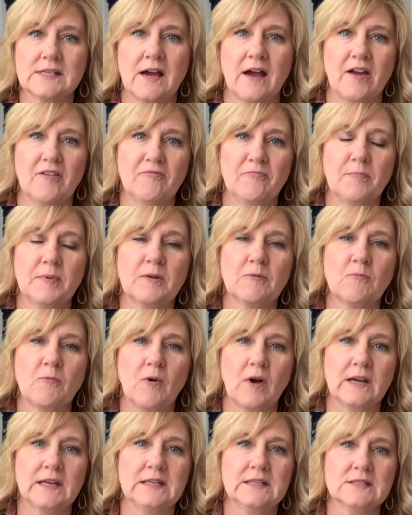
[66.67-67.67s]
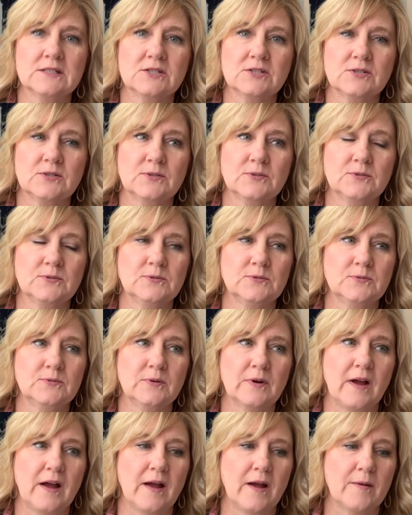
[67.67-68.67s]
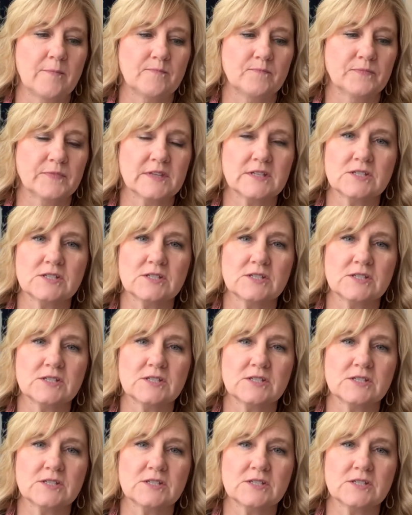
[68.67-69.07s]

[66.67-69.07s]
I've been wanting to um,